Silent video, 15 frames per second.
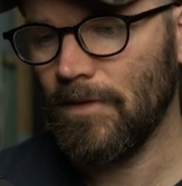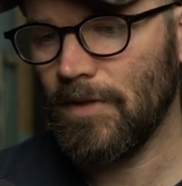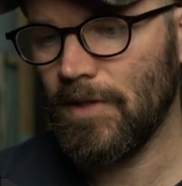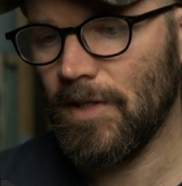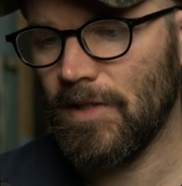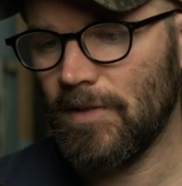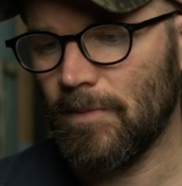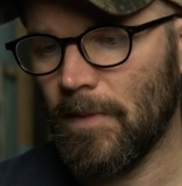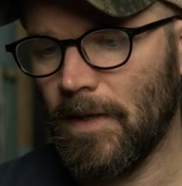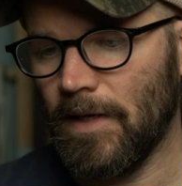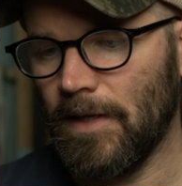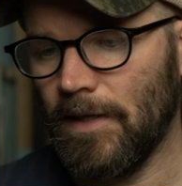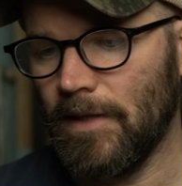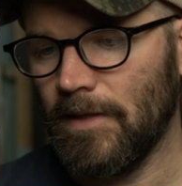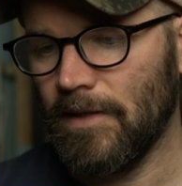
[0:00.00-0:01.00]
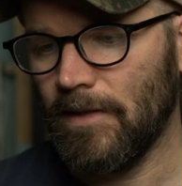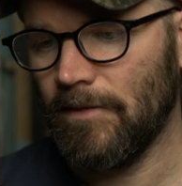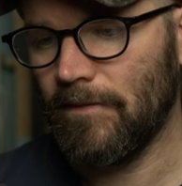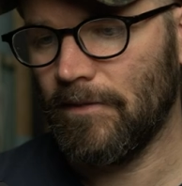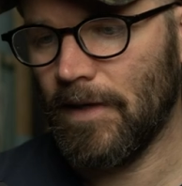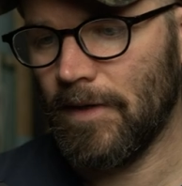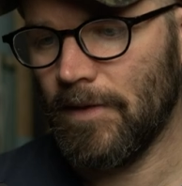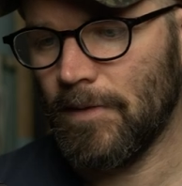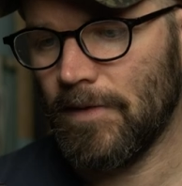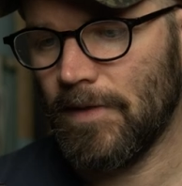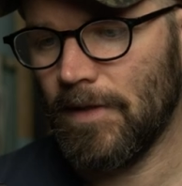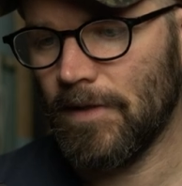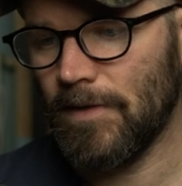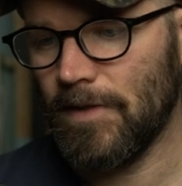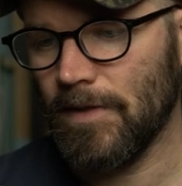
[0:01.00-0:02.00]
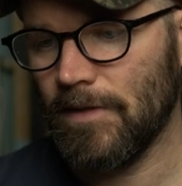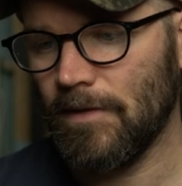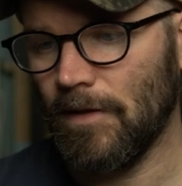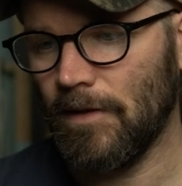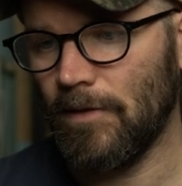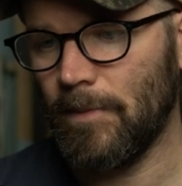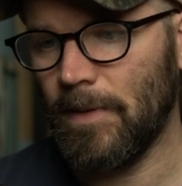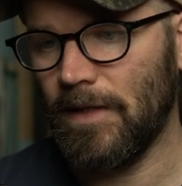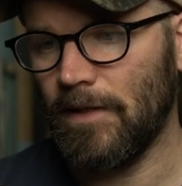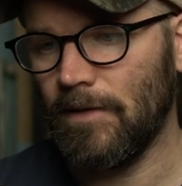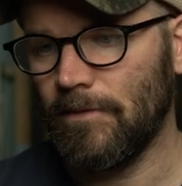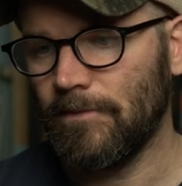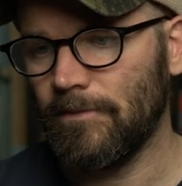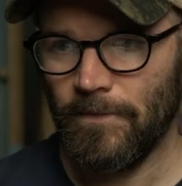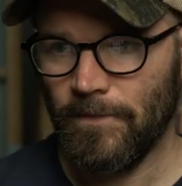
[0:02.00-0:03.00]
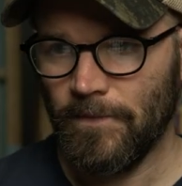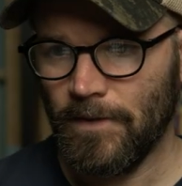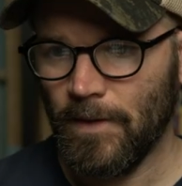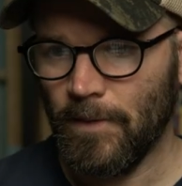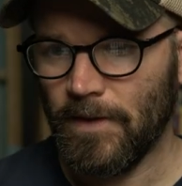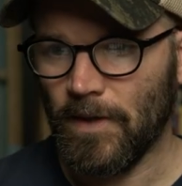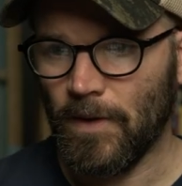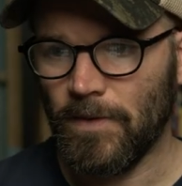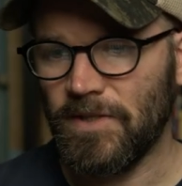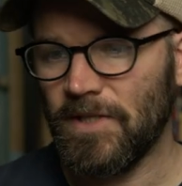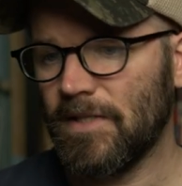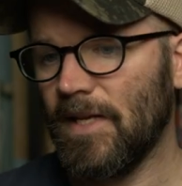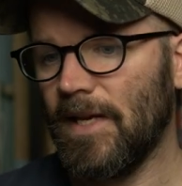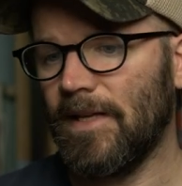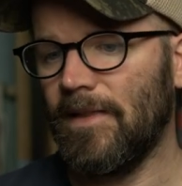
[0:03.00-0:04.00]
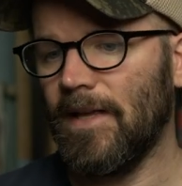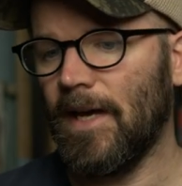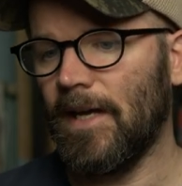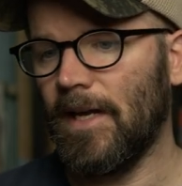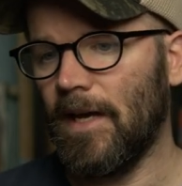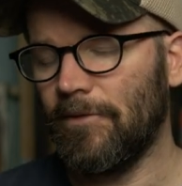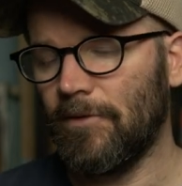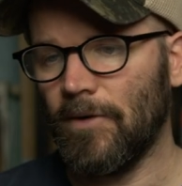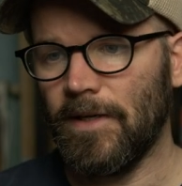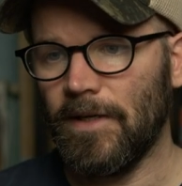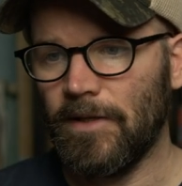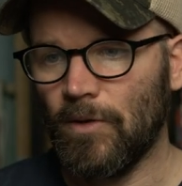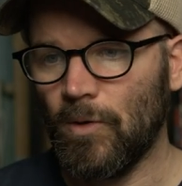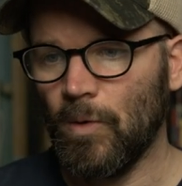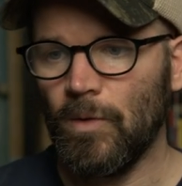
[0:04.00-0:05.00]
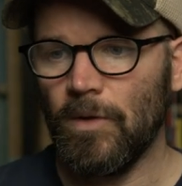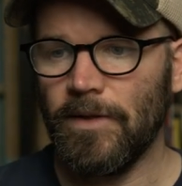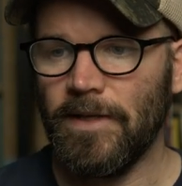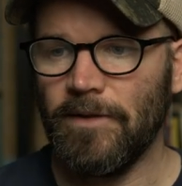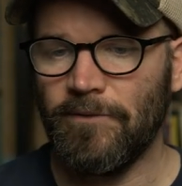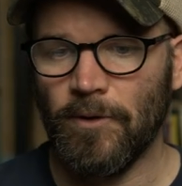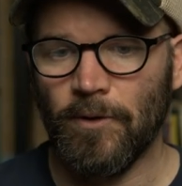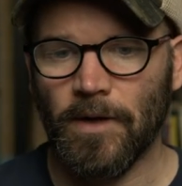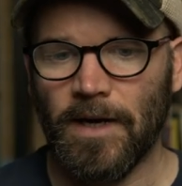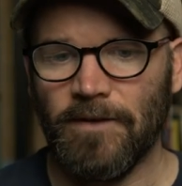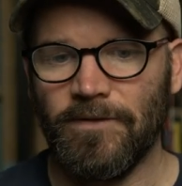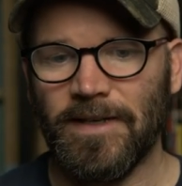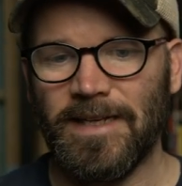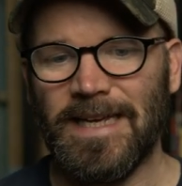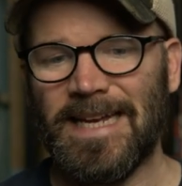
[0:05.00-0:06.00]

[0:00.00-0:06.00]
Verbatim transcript: Change my values here just a little bit. There we go, and just like that, I've created a cool little infographic.